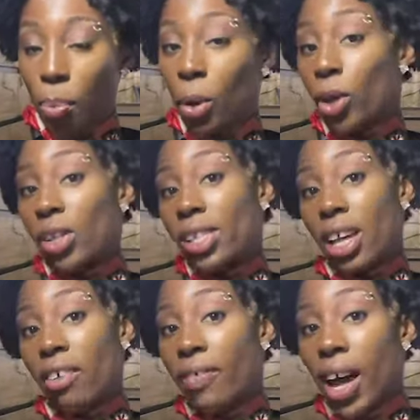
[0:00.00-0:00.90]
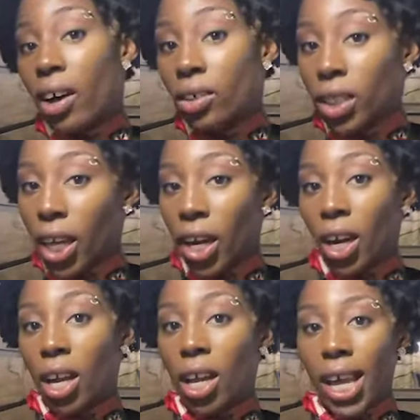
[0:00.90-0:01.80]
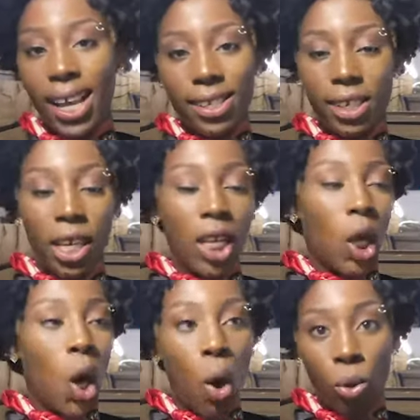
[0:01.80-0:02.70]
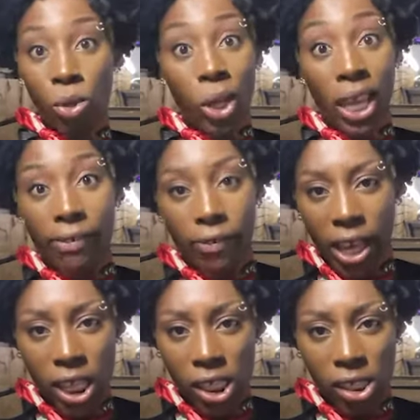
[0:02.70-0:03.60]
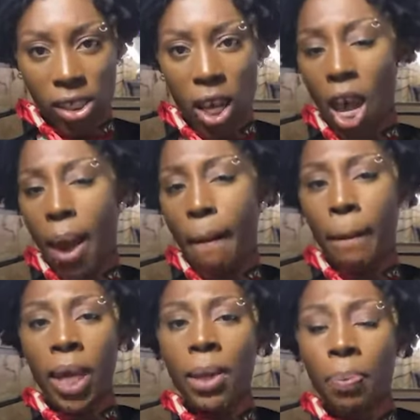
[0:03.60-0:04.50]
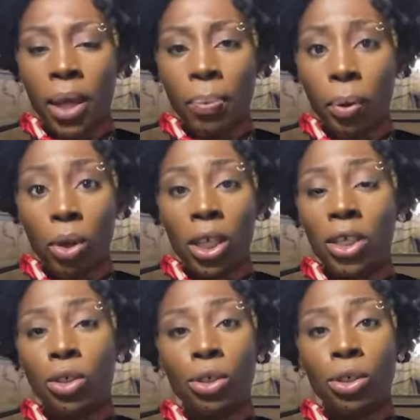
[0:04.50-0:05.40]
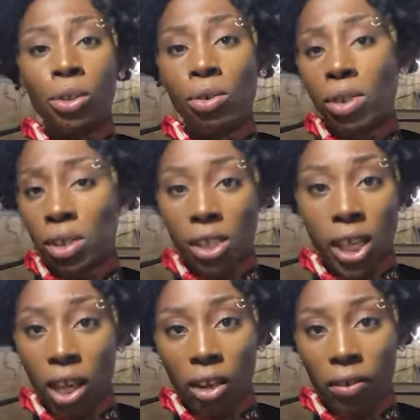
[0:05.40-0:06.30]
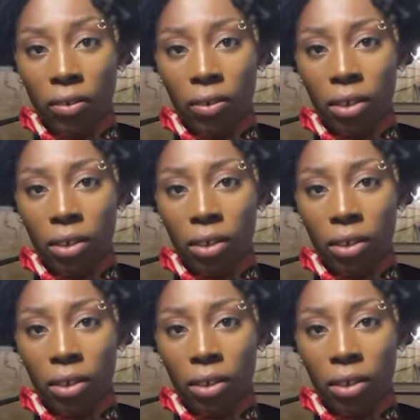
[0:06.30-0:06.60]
put yourself out there, as in go to events, meet people, introduce yourself,